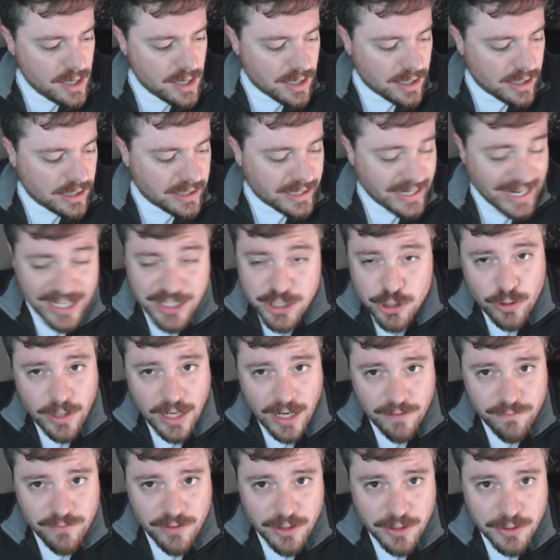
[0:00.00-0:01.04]
And I do
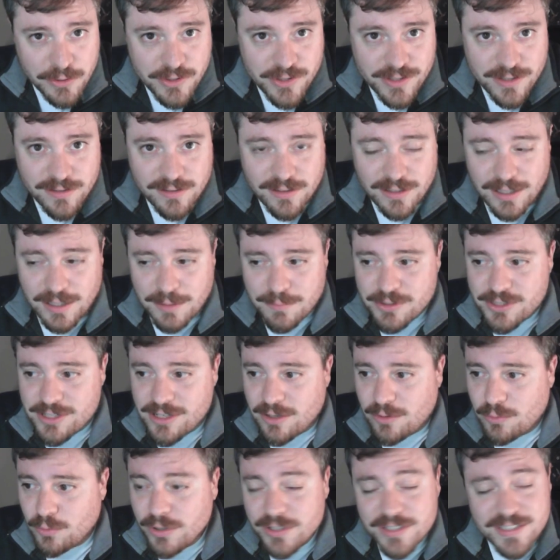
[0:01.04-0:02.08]
have those,
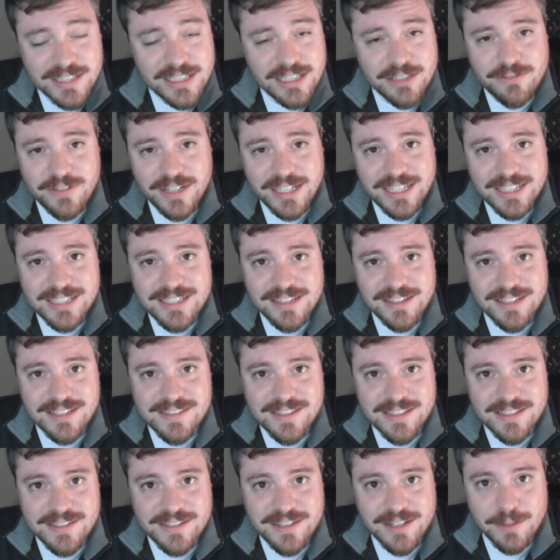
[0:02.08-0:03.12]
so we'll see if I get to these
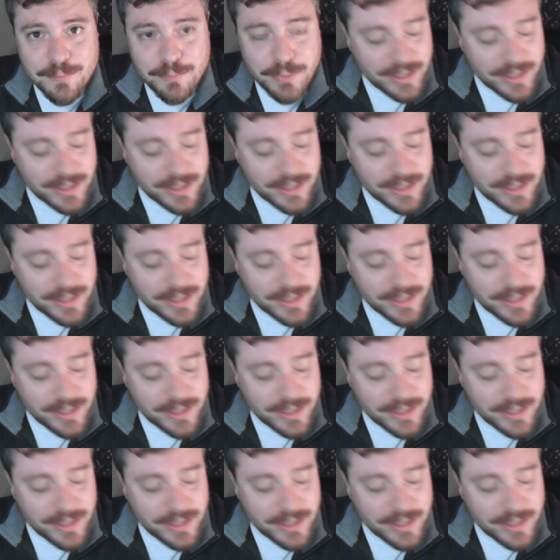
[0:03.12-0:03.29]
this year.